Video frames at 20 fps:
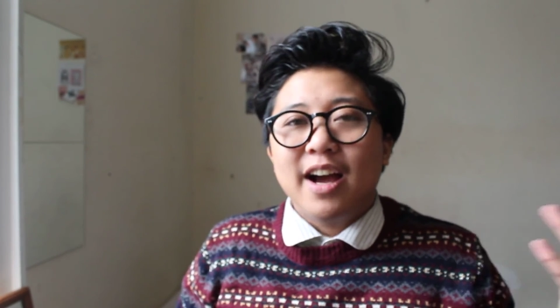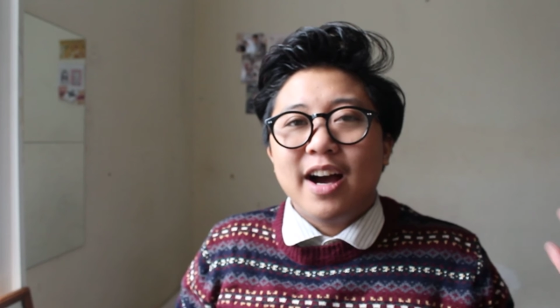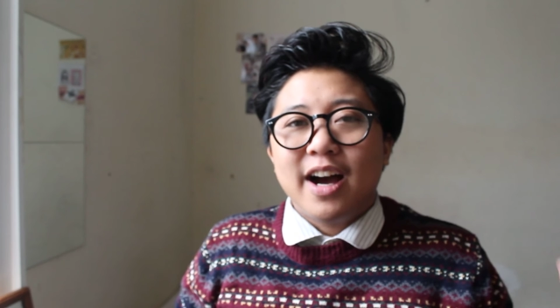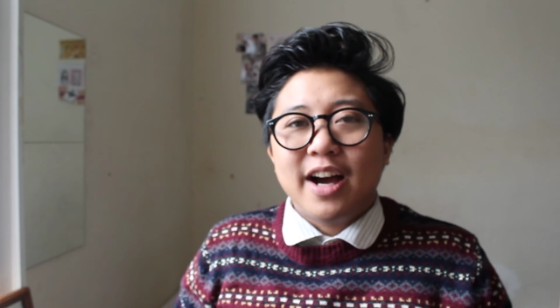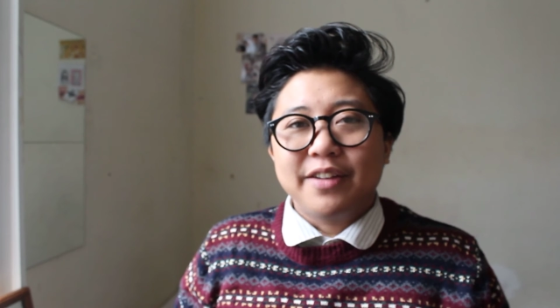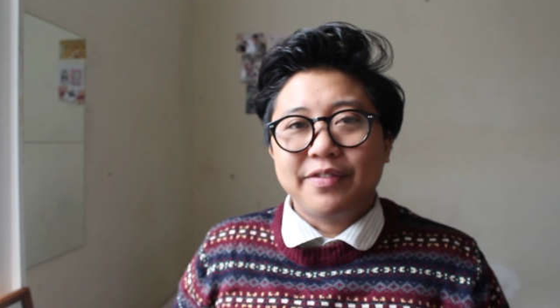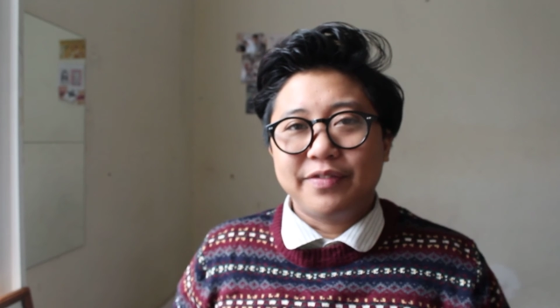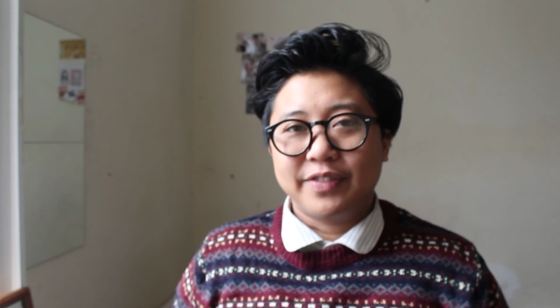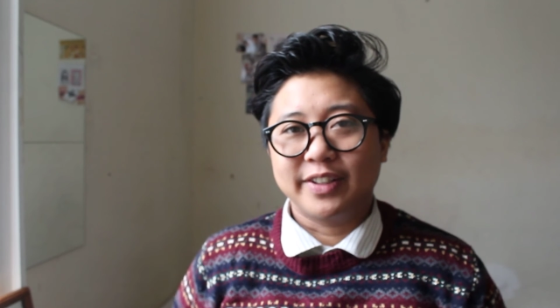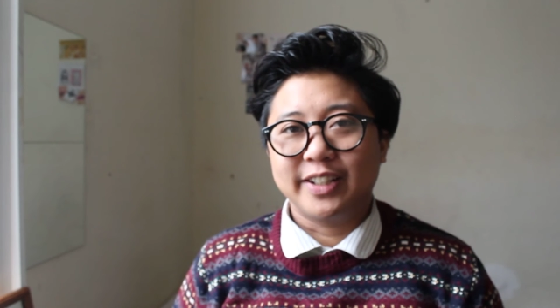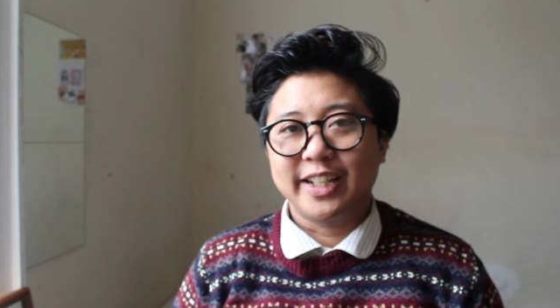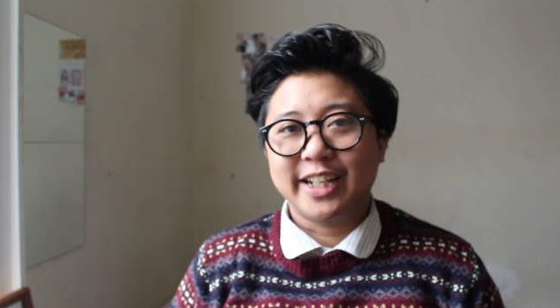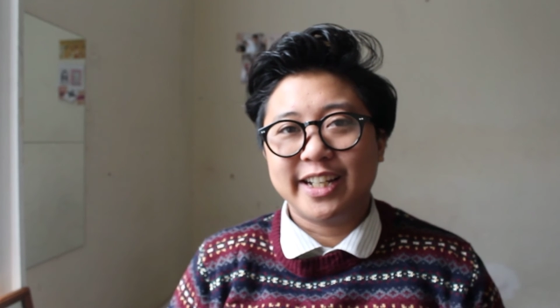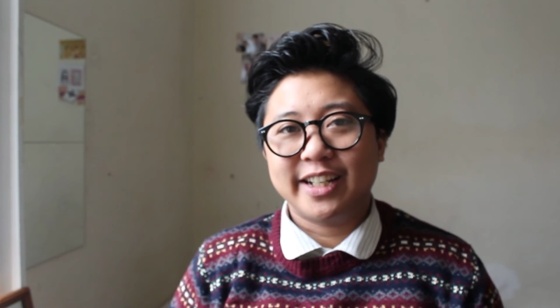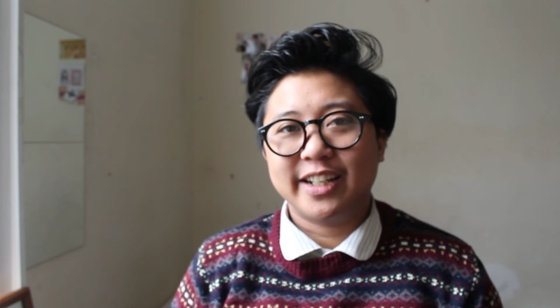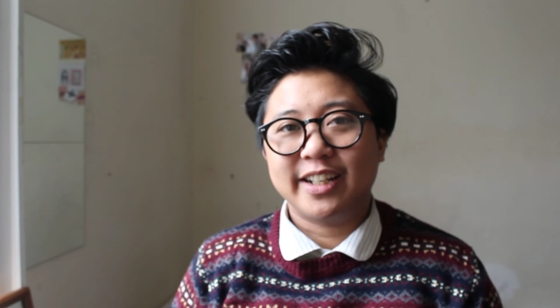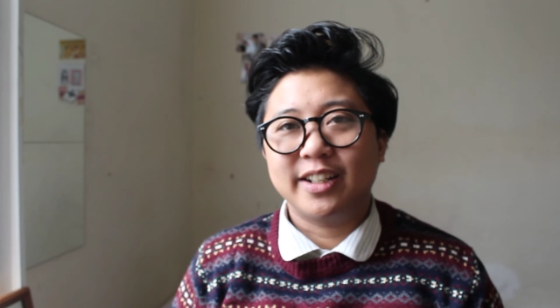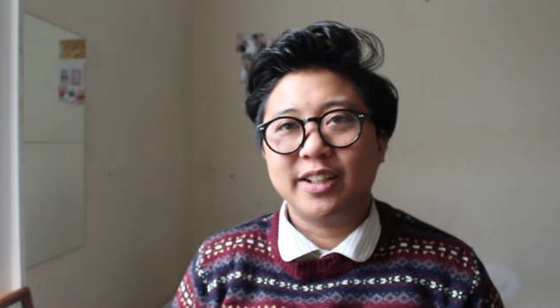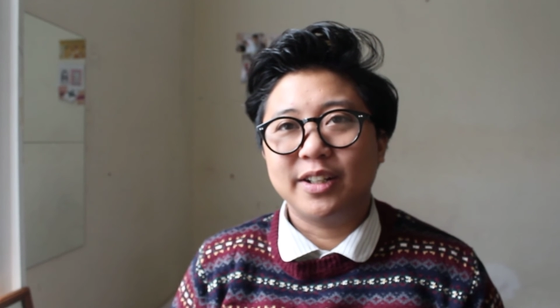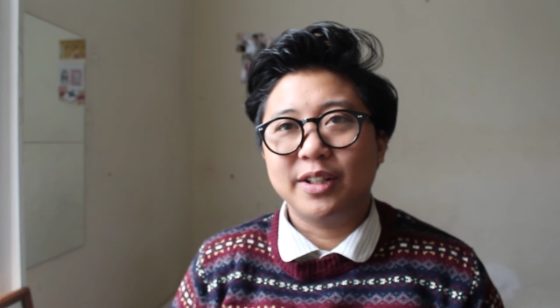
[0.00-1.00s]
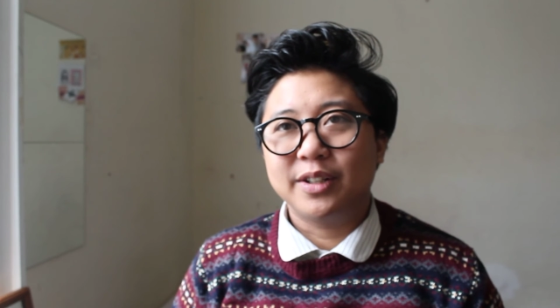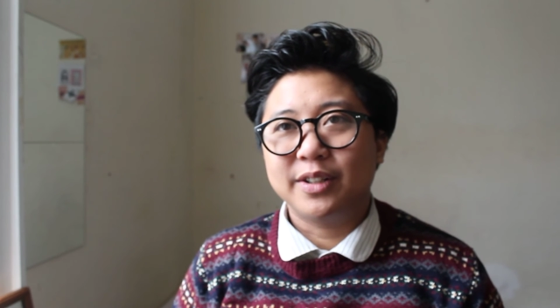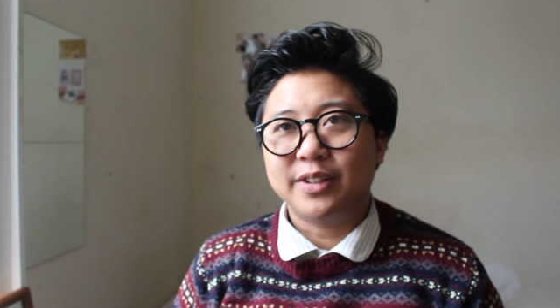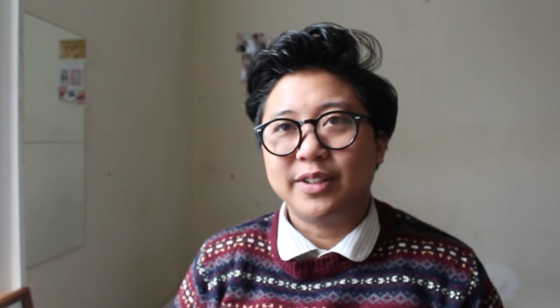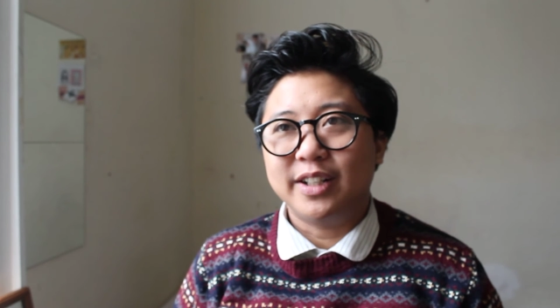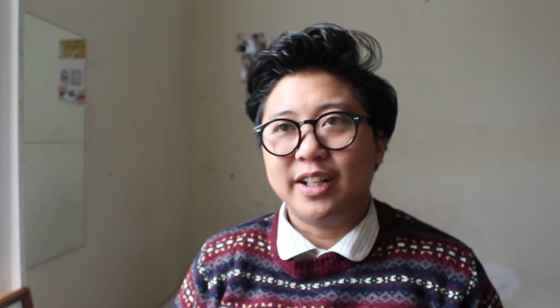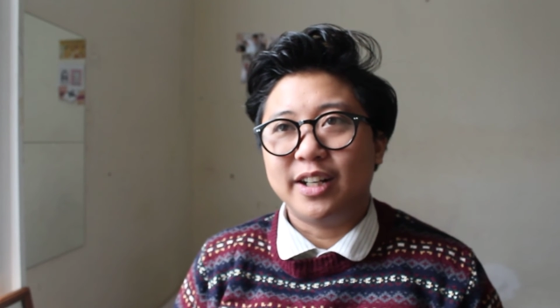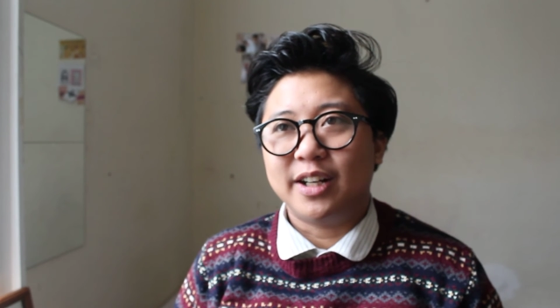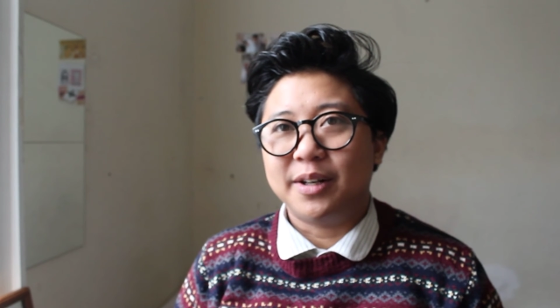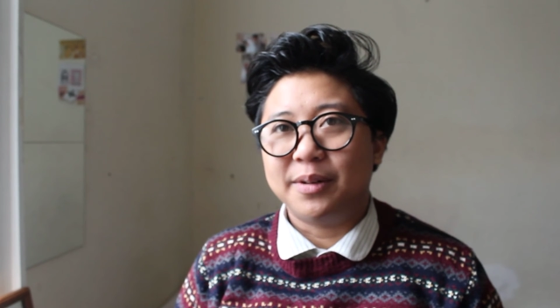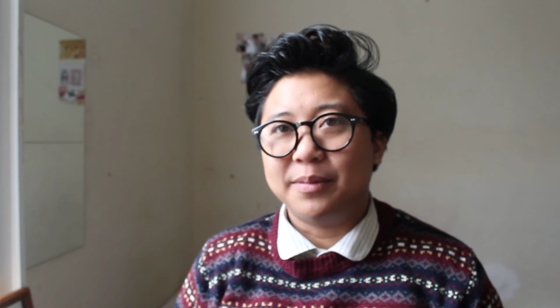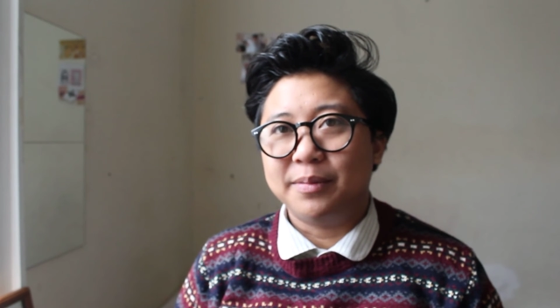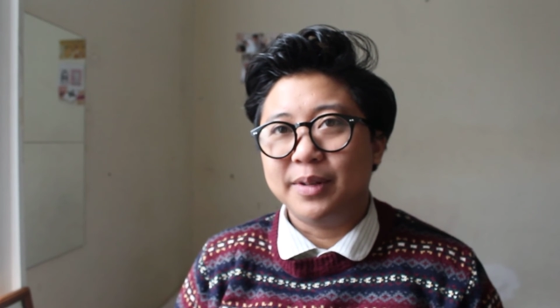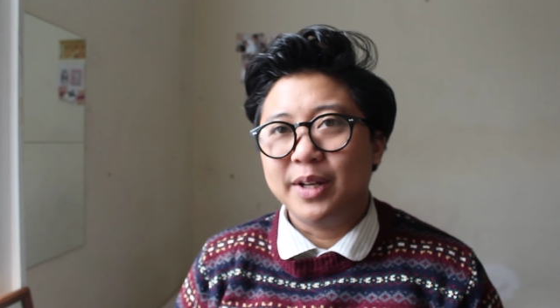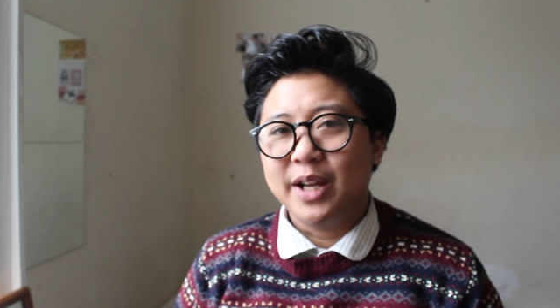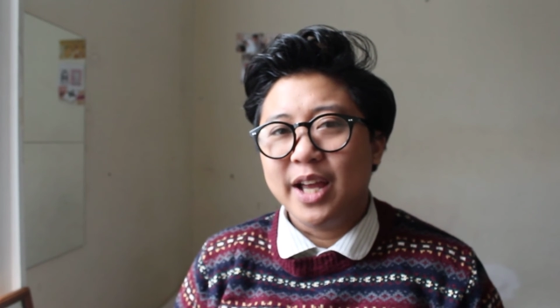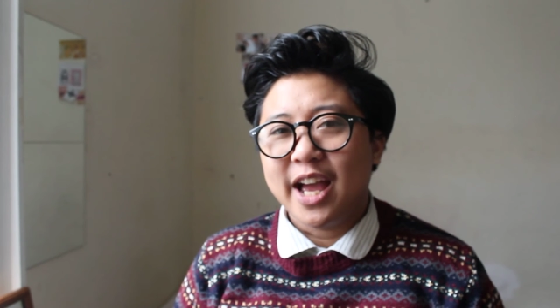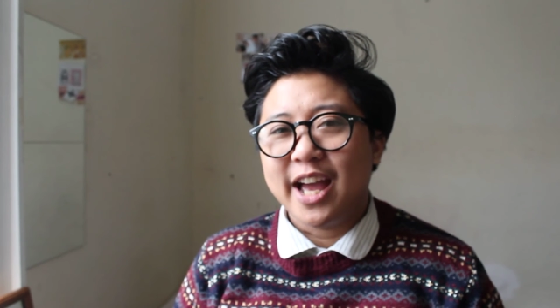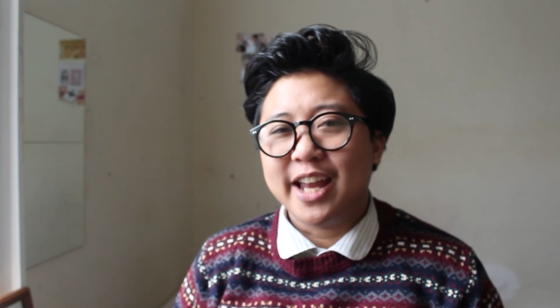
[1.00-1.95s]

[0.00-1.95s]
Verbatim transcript: I feel like. Um,